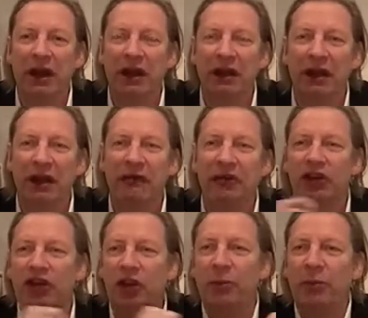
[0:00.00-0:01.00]
I love the
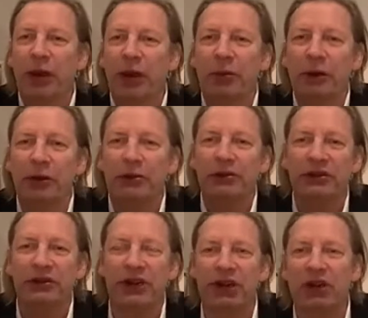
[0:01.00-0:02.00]
sharp elbows
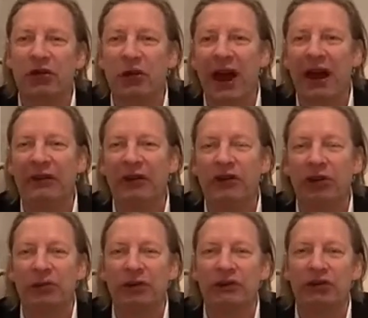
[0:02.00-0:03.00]
that you have in
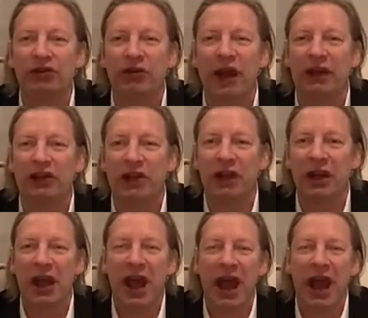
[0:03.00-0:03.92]
terms of strategy.